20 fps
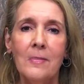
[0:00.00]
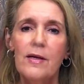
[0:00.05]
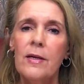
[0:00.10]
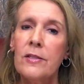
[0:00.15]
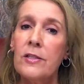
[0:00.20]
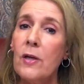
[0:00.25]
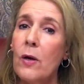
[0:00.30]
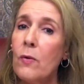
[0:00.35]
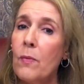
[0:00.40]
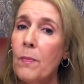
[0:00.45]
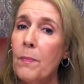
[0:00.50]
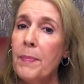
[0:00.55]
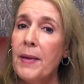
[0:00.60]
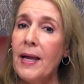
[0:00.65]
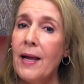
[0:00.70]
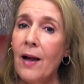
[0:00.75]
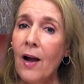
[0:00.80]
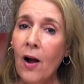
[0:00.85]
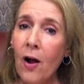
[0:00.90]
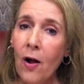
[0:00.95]
So
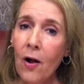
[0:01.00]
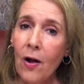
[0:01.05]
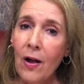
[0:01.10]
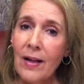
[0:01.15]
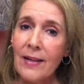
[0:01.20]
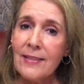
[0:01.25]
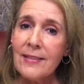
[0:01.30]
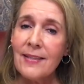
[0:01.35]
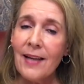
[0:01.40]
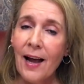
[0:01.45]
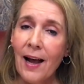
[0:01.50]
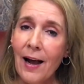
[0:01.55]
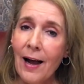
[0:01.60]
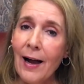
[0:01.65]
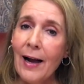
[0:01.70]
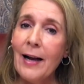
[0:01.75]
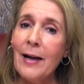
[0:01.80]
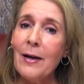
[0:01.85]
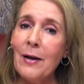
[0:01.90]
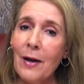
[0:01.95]
because
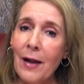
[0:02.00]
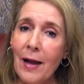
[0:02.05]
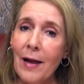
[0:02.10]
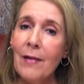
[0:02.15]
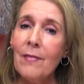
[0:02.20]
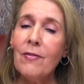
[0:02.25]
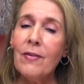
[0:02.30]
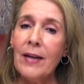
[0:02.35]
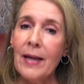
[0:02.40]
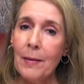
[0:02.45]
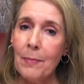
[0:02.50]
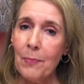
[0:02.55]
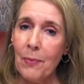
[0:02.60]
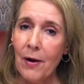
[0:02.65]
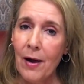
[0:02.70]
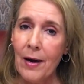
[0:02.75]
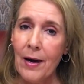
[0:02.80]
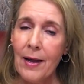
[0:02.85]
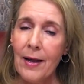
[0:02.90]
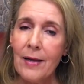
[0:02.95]
I love lip
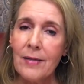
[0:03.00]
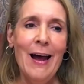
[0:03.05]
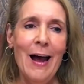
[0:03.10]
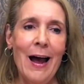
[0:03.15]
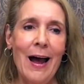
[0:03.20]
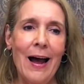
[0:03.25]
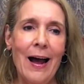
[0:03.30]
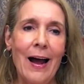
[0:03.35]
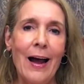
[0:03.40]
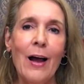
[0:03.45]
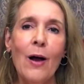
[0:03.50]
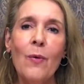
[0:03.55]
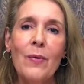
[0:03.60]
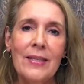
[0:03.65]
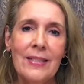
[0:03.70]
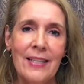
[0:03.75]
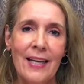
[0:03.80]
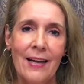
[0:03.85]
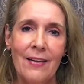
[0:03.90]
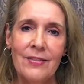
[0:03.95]
products, I
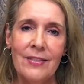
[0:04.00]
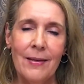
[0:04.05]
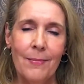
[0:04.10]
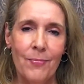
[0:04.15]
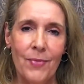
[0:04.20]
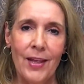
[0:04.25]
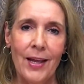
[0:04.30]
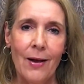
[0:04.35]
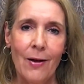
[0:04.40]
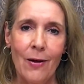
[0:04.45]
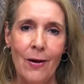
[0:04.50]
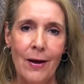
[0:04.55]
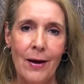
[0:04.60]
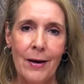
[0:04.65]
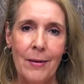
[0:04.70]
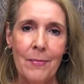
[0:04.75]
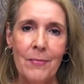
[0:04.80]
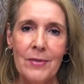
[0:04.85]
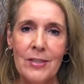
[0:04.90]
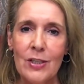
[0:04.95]
always have something on
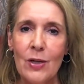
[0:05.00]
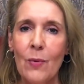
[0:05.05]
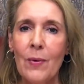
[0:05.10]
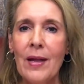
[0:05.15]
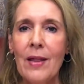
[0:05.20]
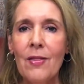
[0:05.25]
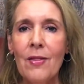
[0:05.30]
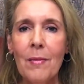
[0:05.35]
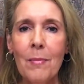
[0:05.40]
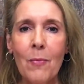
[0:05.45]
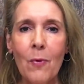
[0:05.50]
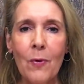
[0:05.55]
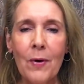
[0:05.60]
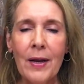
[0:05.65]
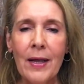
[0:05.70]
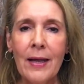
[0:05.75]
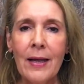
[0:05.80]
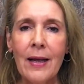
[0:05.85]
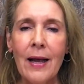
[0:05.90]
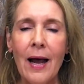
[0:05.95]
them. So in the
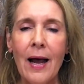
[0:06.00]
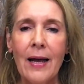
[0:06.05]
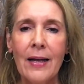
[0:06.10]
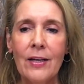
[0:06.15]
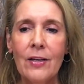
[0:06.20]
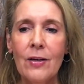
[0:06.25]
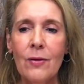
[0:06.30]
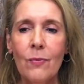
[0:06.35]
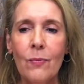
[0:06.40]
morning I